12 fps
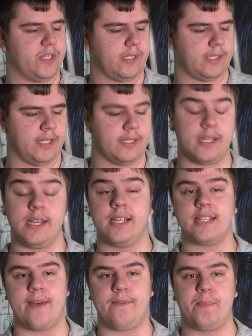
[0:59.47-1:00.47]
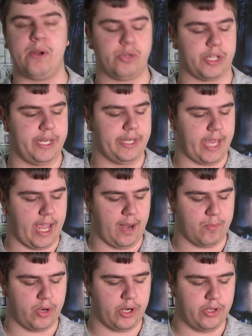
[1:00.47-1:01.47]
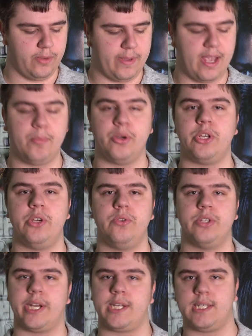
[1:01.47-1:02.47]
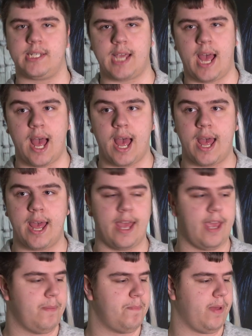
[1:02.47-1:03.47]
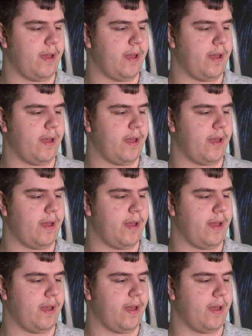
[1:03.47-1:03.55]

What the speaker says: Since it does have a built-in camera, you'll be able to use like Skype,